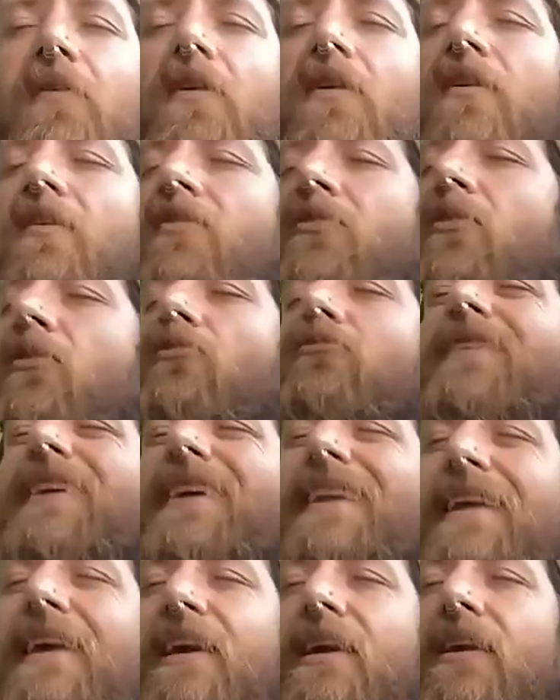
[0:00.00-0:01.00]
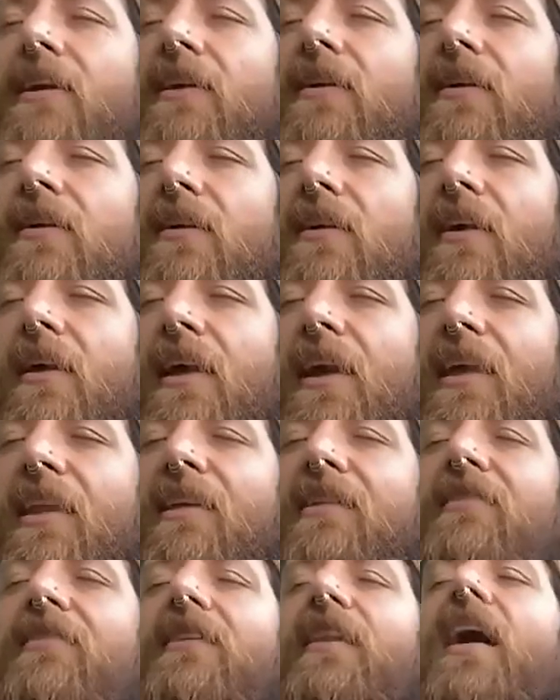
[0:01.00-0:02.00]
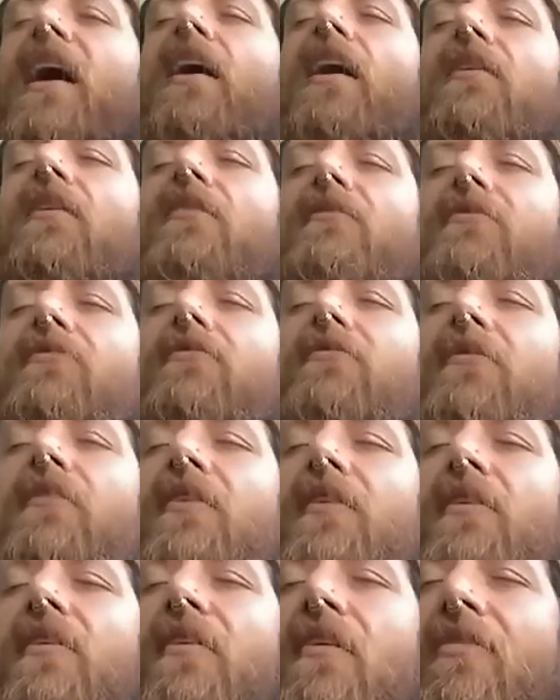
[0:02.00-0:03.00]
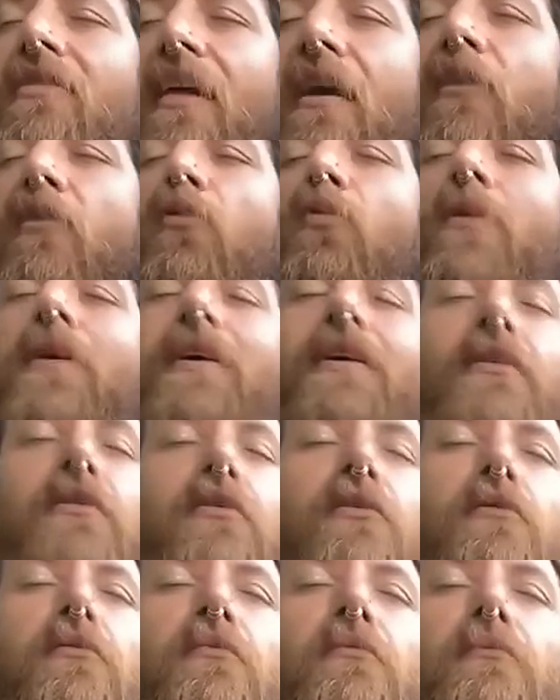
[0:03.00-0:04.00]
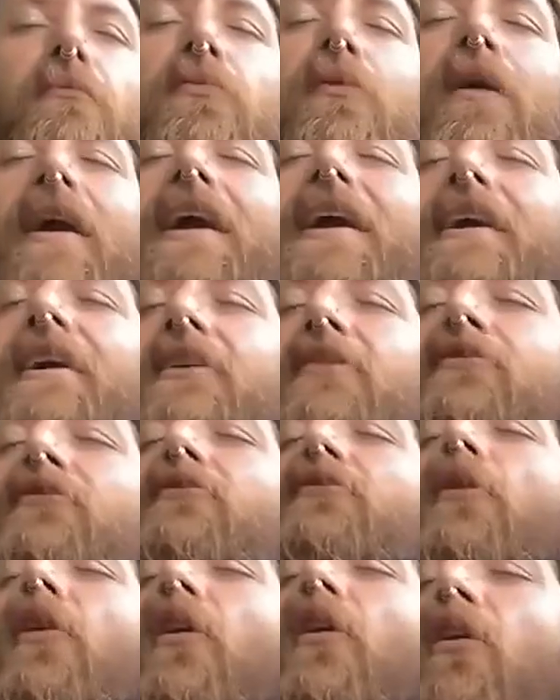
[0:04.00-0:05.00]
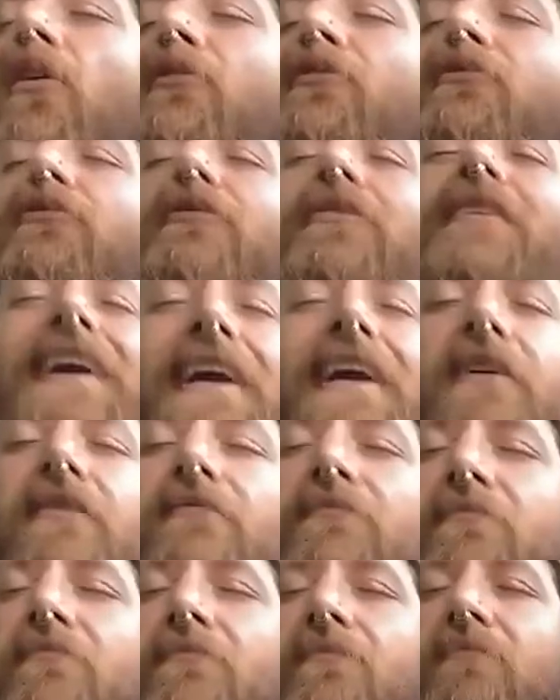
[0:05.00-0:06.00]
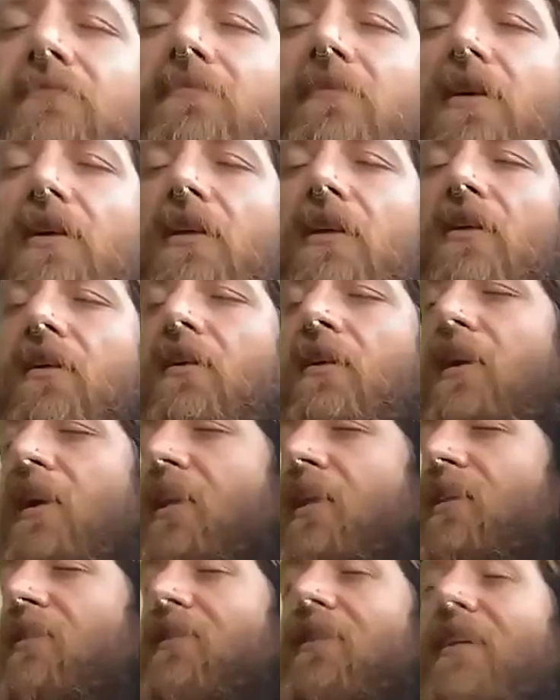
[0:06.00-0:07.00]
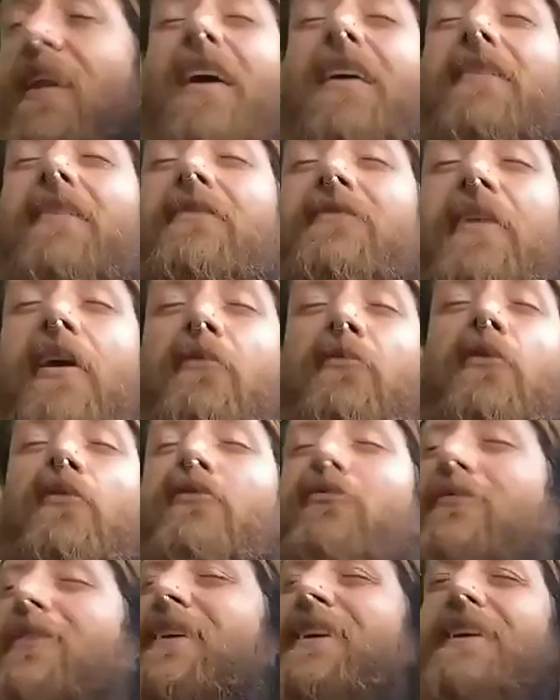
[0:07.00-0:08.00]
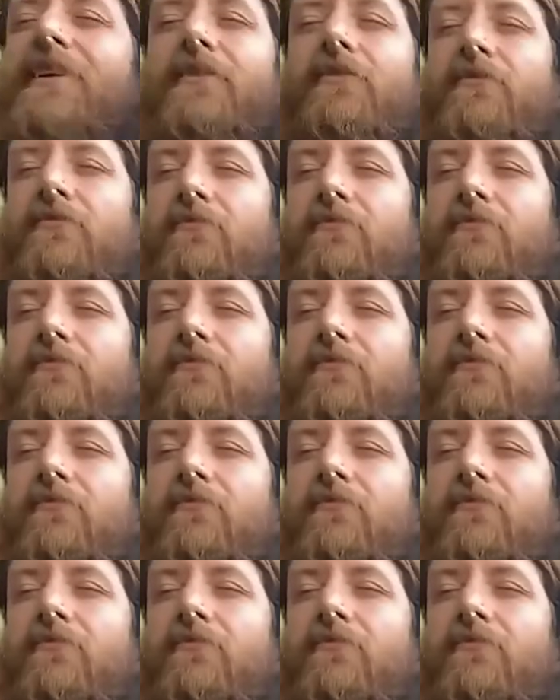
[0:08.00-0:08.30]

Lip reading: Though really, it is love that will break you all free. It is love that will free you.